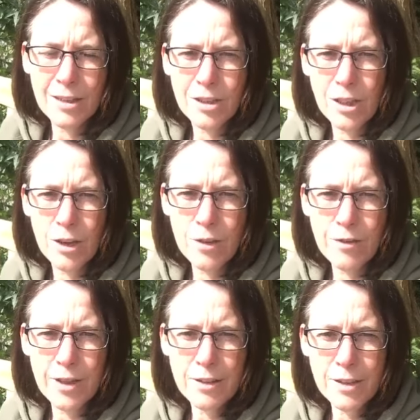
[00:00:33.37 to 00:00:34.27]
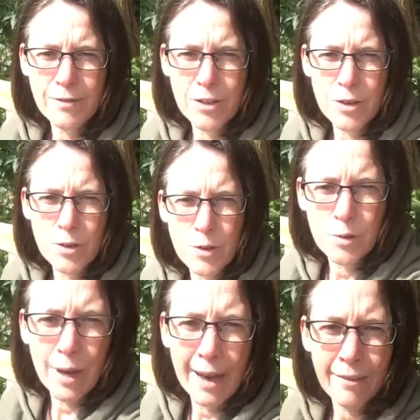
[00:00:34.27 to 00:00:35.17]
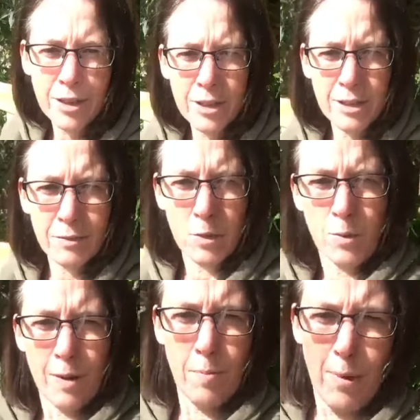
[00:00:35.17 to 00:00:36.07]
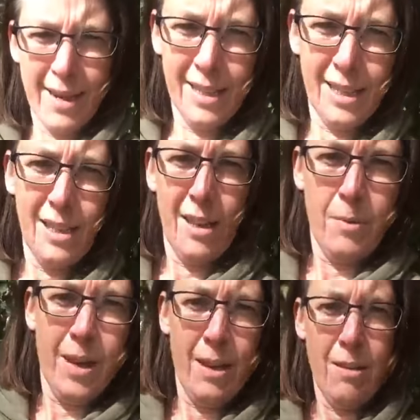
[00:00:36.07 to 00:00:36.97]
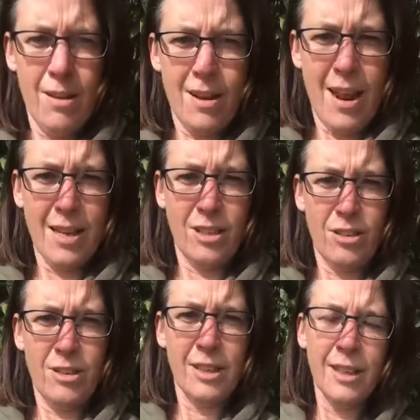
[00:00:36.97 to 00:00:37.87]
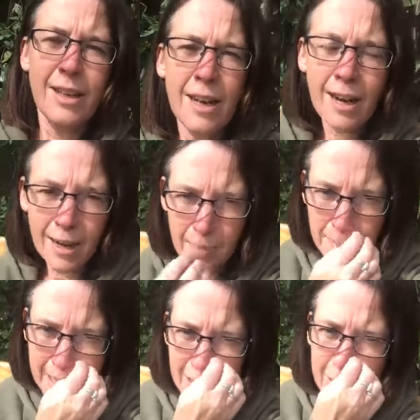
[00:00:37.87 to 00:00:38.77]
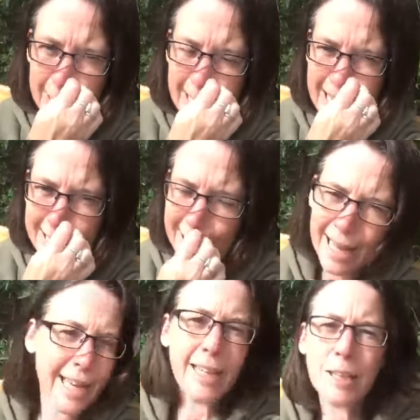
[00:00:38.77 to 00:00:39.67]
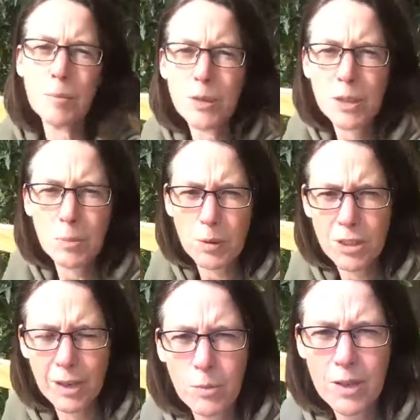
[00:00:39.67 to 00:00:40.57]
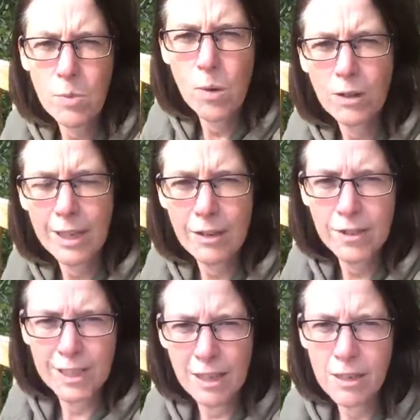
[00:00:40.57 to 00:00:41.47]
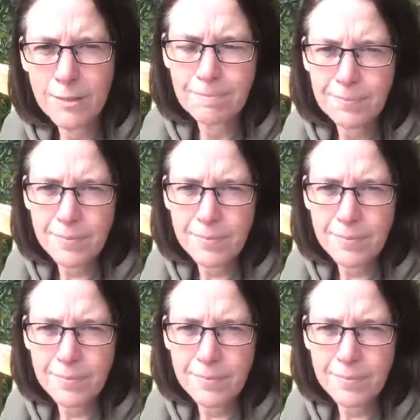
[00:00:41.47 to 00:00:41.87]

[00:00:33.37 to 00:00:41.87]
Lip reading: So for those of you who have heard of, I'm branded, there we go, Naturehood. Naturehood is a community project with wildlife at its heart,